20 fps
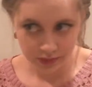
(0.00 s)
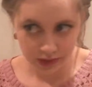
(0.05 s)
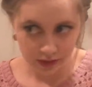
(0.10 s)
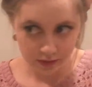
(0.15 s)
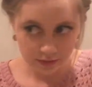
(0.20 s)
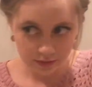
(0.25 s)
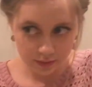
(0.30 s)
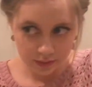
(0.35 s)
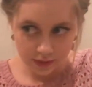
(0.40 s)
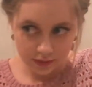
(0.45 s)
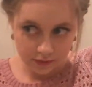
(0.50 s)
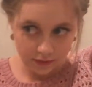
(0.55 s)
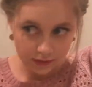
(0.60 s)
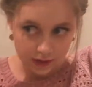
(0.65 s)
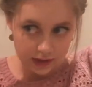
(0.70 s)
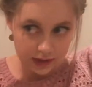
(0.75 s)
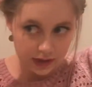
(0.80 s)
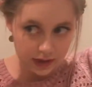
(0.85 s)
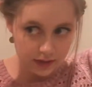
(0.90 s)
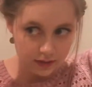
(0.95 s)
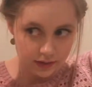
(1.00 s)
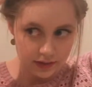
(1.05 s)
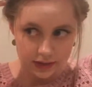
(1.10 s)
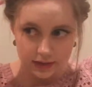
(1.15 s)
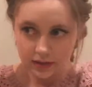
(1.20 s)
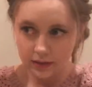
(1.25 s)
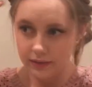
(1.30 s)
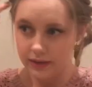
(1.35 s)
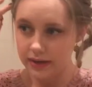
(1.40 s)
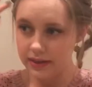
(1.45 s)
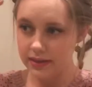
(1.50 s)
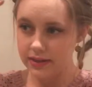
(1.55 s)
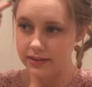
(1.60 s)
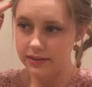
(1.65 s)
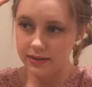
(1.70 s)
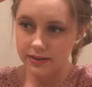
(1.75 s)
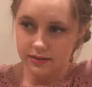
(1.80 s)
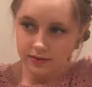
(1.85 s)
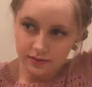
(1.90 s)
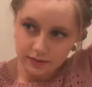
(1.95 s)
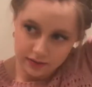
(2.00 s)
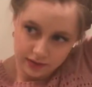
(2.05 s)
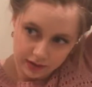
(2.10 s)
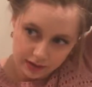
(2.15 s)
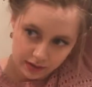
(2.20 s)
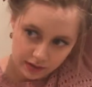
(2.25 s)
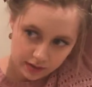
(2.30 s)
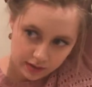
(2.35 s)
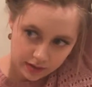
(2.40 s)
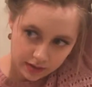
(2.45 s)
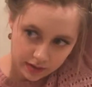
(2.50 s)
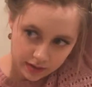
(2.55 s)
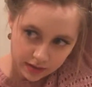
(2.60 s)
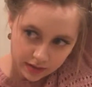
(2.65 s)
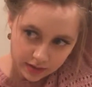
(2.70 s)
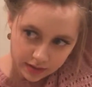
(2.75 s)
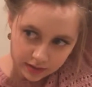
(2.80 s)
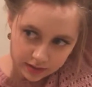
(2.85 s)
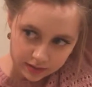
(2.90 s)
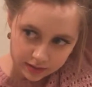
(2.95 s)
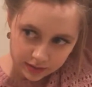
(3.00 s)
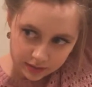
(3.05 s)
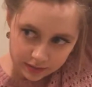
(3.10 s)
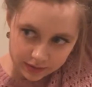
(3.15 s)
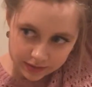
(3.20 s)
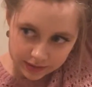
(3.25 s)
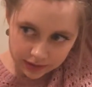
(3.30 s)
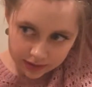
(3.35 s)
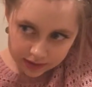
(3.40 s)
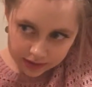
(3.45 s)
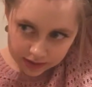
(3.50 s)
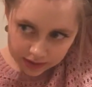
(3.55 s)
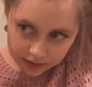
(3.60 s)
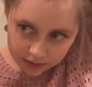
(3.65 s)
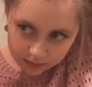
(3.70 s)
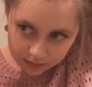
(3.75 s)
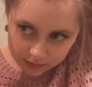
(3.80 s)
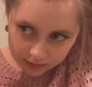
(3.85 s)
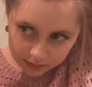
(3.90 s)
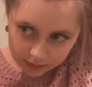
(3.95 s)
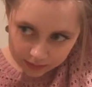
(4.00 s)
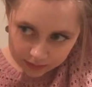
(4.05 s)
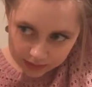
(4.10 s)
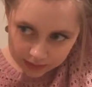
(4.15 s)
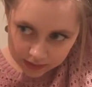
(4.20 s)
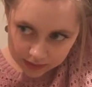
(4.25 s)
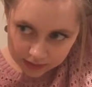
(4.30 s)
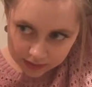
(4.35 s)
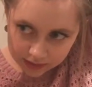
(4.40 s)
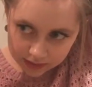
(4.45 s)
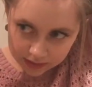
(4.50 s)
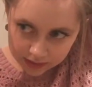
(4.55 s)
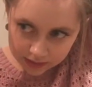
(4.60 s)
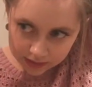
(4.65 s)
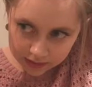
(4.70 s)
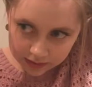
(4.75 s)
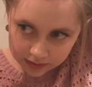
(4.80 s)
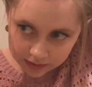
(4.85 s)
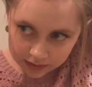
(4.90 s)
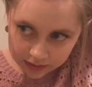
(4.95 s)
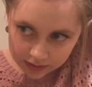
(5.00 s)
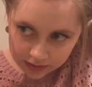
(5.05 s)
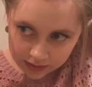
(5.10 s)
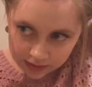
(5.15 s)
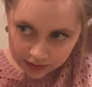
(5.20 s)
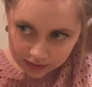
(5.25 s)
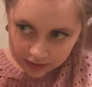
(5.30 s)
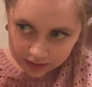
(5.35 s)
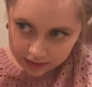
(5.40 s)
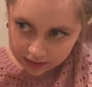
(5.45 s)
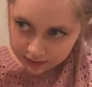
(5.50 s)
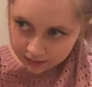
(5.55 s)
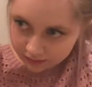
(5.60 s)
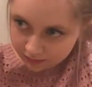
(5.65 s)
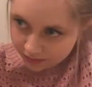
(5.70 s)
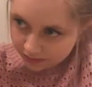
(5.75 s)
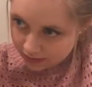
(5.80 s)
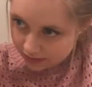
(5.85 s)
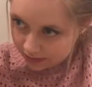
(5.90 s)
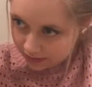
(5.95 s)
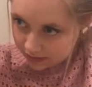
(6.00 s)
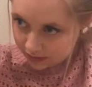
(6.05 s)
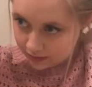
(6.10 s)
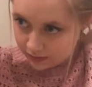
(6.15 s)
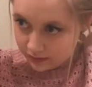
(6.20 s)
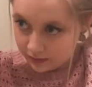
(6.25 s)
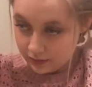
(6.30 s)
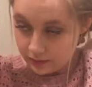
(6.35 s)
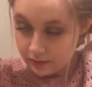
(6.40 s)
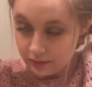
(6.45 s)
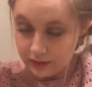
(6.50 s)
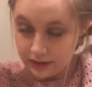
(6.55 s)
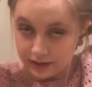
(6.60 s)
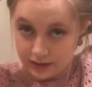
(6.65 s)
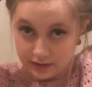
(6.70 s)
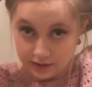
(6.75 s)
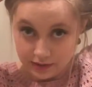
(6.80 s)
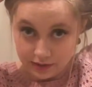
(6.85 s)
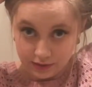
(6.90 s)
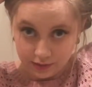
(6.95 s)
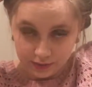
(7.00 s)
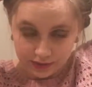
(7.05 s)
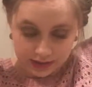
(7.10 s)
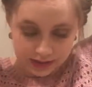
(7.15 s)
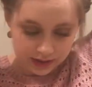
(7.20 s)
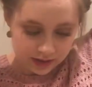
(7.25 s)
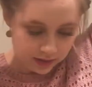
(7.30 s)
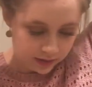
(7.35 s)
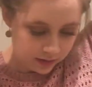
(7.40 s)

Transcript: Now from the front, I don't like the way this is over here, so I'm just going to take a bobby pin and pin it where I do want